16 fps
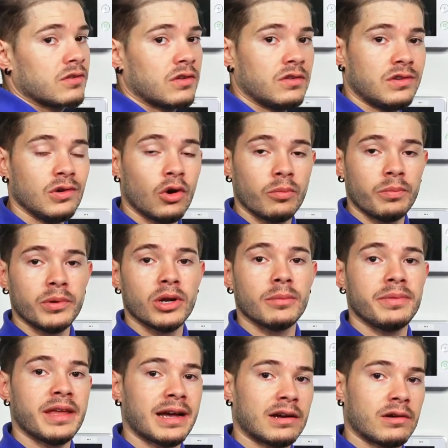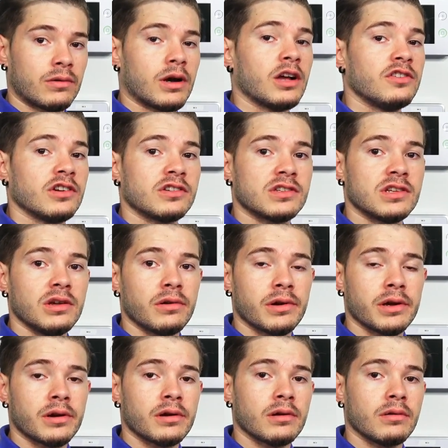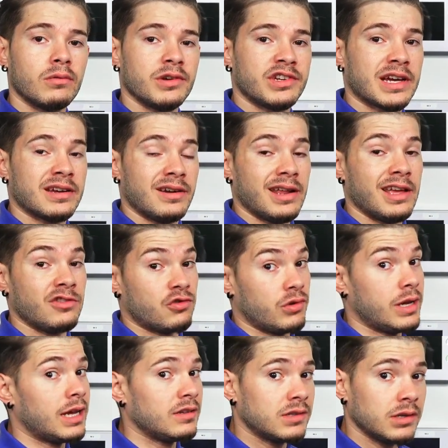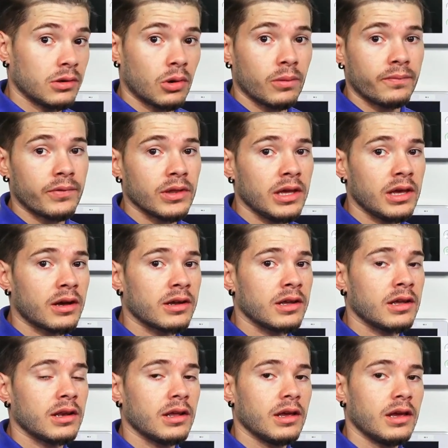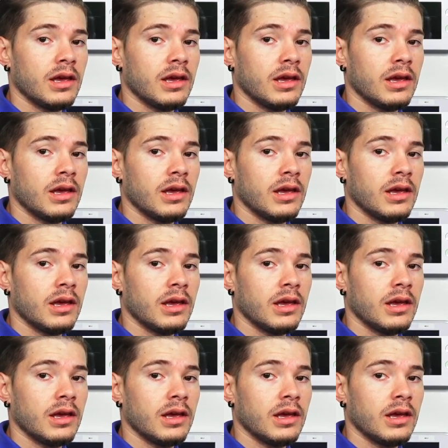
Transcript: since you open up that garage exterior, which had an entry exit hopefully on it,